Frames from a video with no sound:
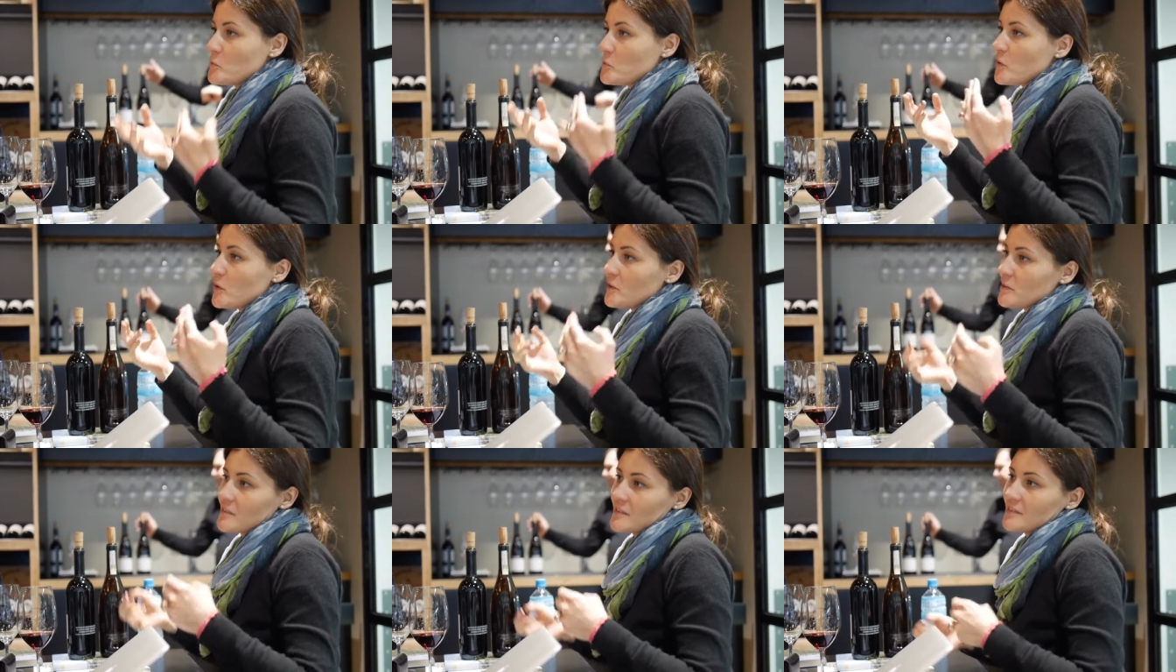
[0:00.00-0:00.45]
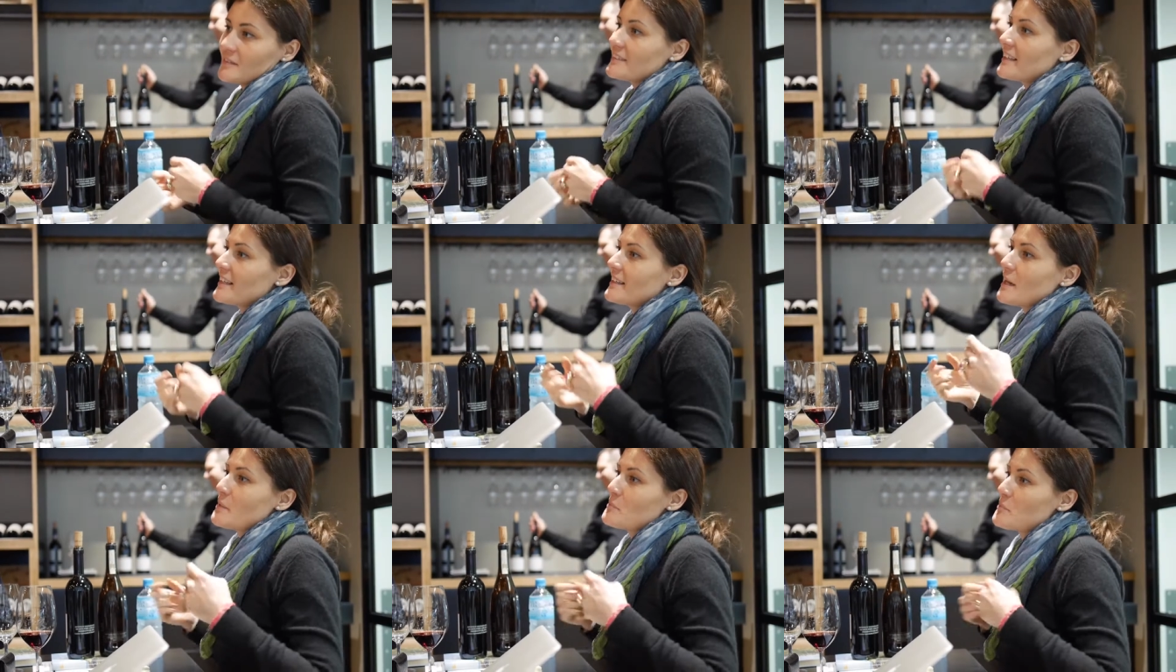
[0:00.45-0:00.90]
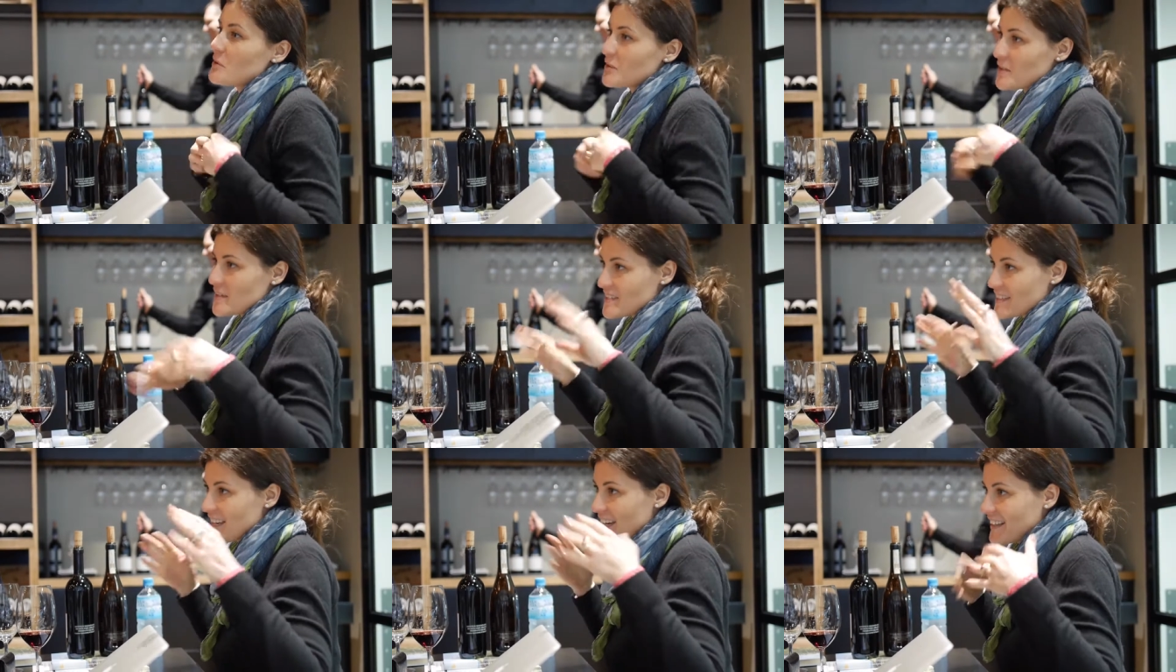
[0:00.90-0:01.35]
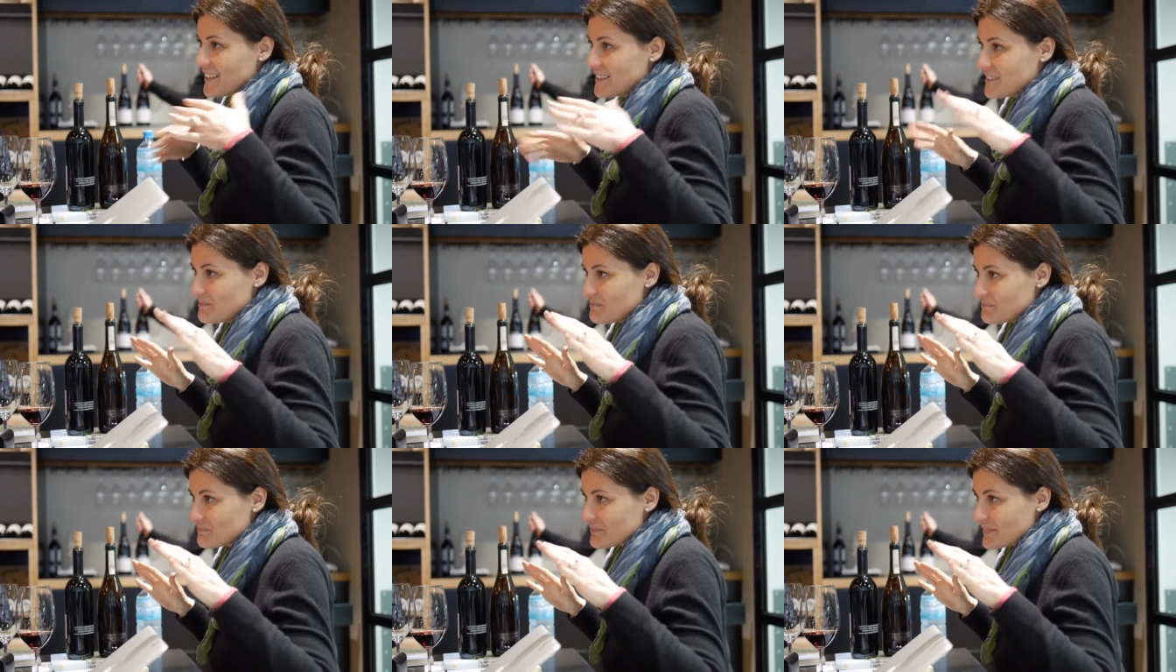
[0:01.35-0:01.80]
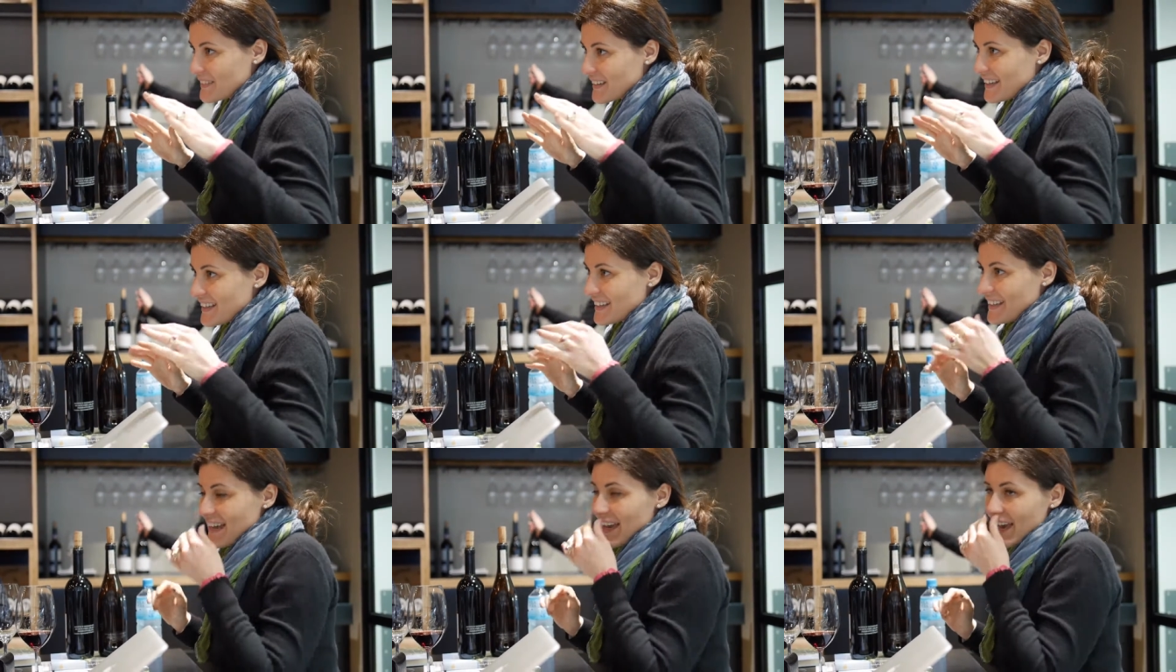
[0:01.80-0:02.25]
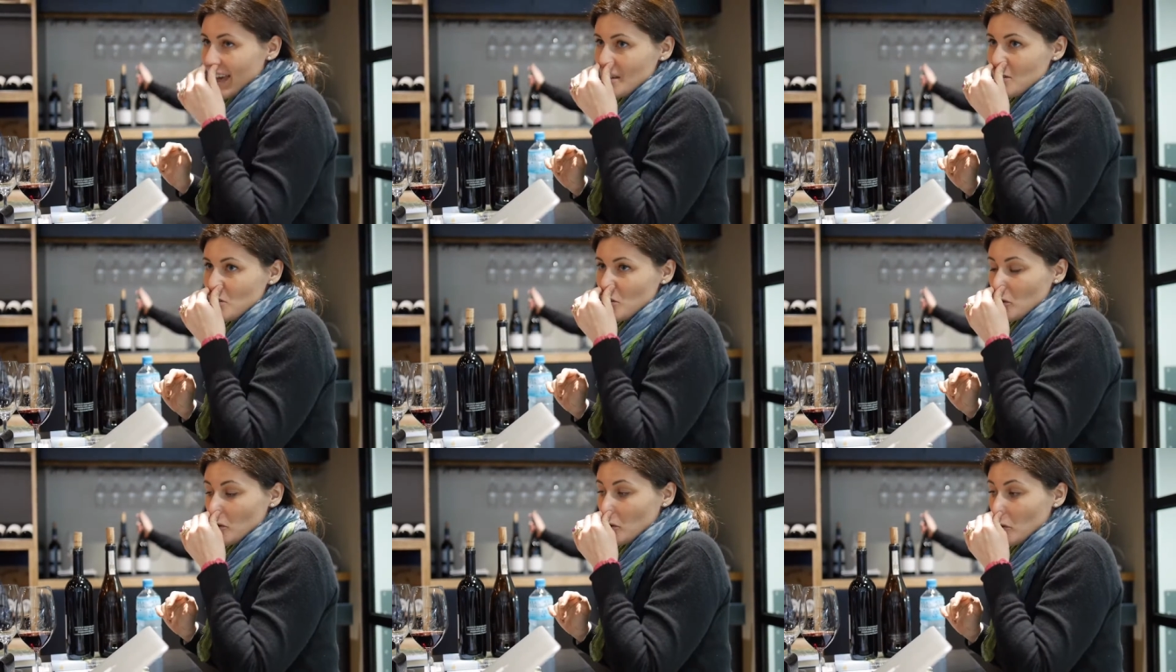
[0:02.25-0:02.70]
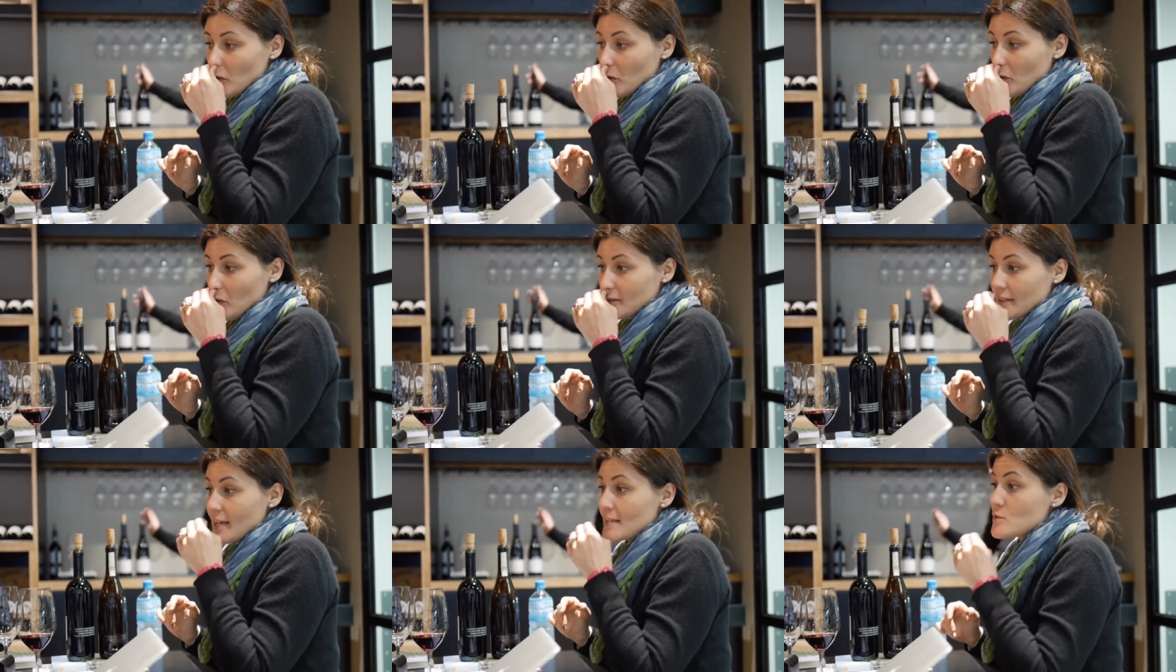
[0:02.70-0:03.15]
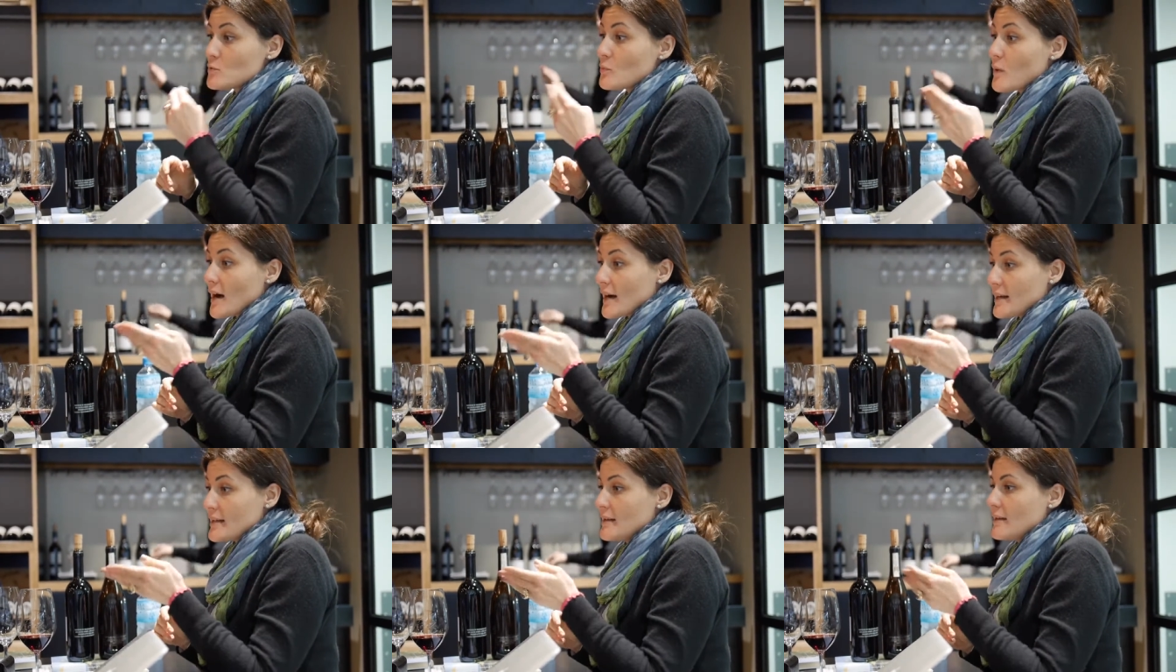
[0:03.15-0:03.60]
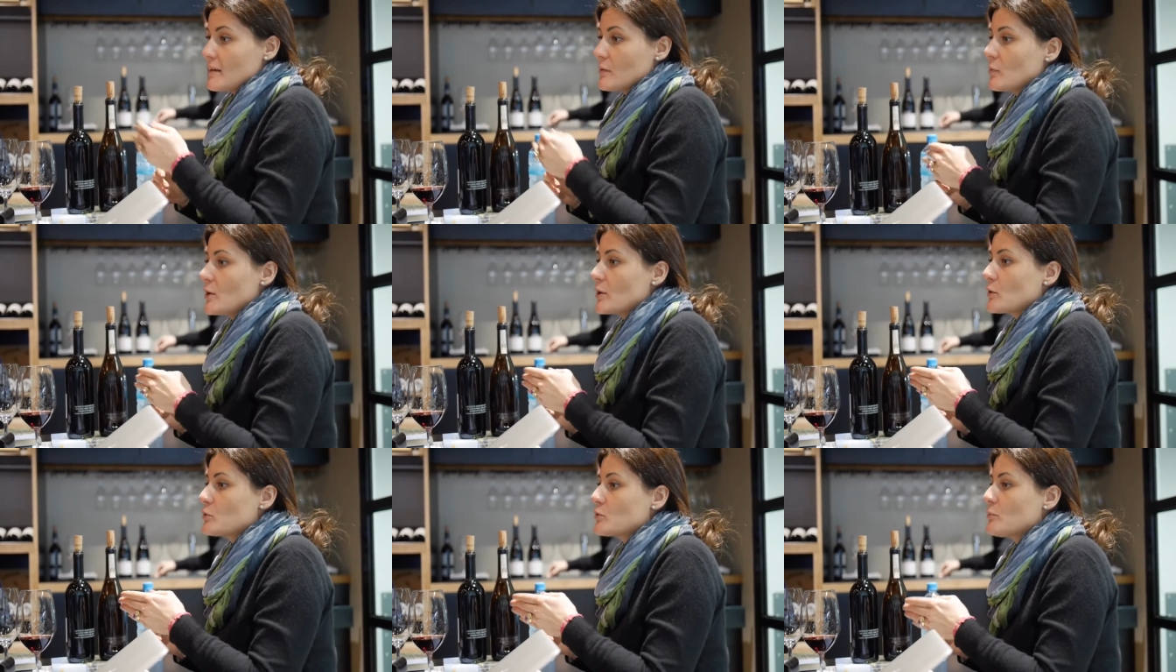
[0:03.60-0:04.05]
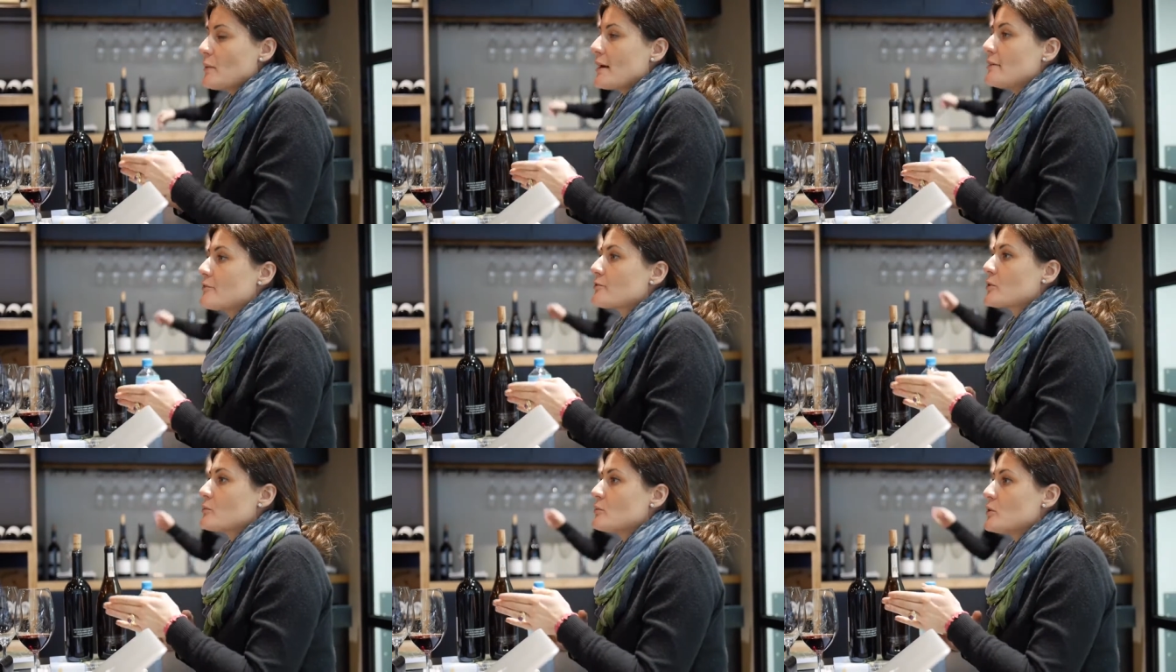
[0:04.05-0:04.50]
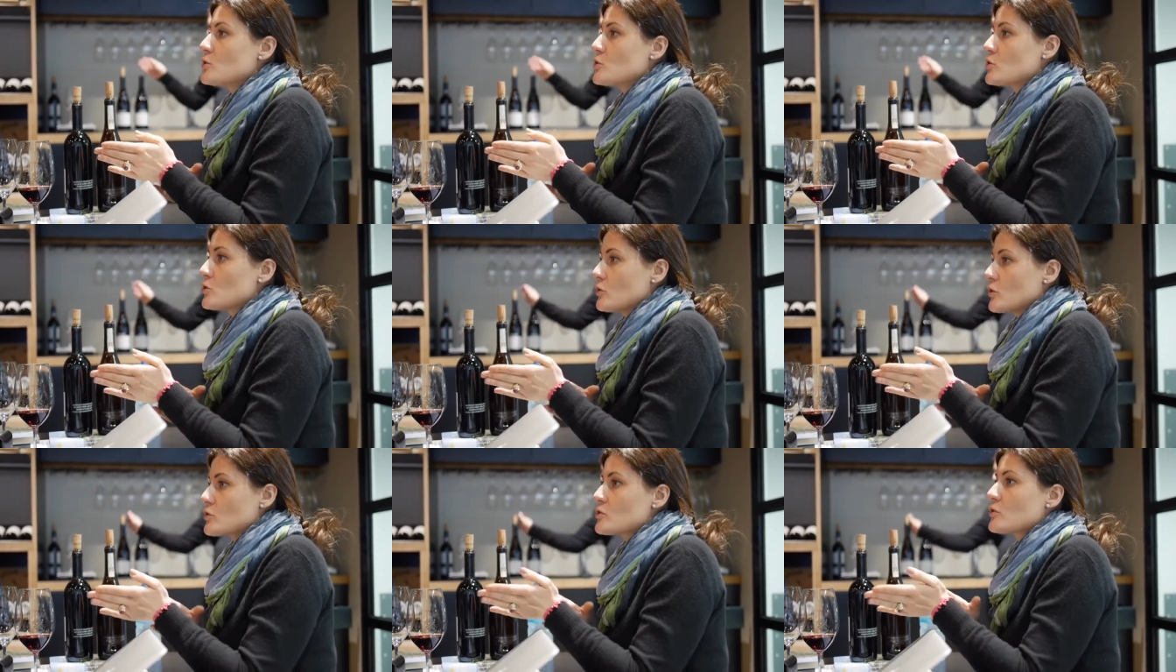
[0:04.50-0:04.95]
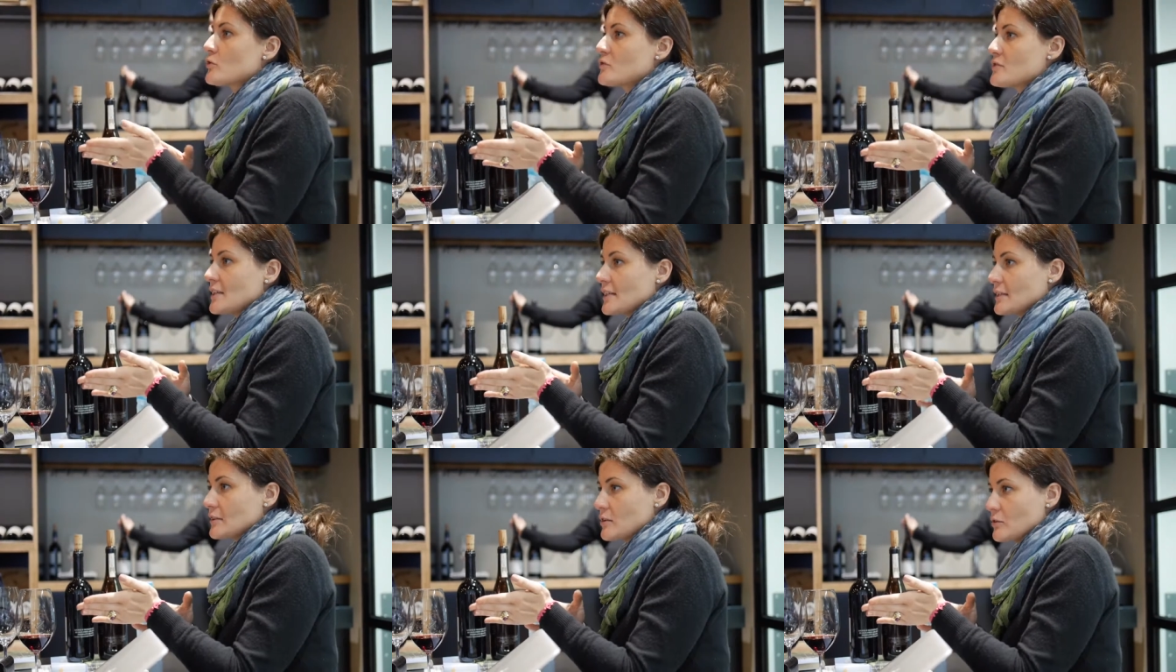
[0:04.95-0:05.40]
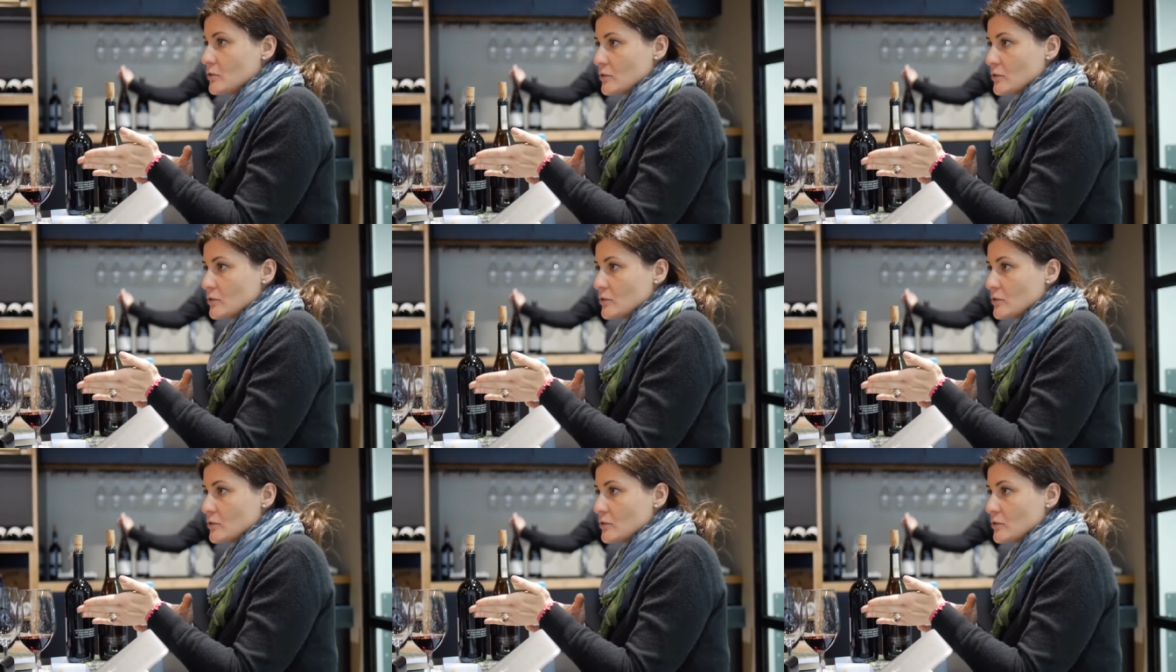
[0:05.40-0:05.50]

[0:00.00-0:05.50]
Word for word: what? Then I'm gonna sell." And so that's why uh, we could buy from the Church of St.